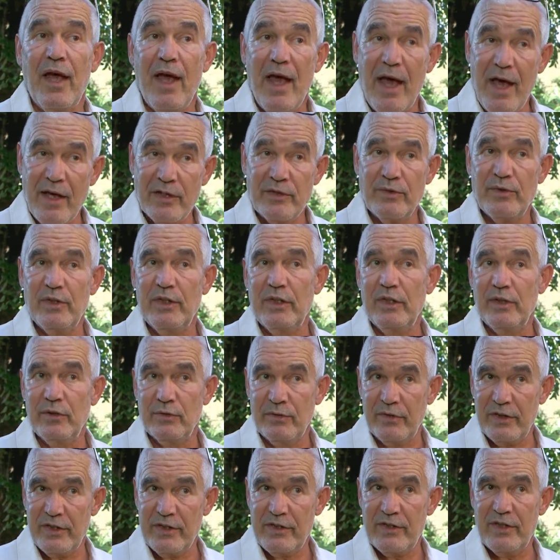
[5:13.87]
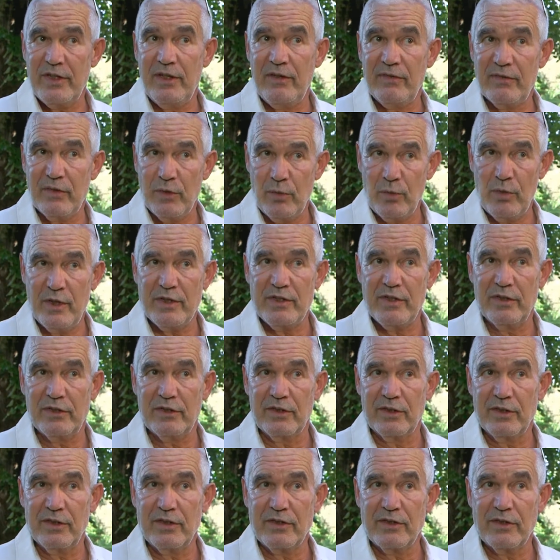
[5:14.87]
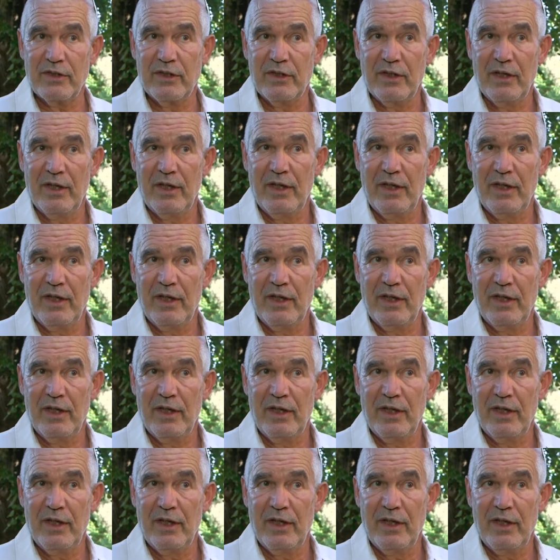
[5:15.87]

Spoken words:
as we receive visitors.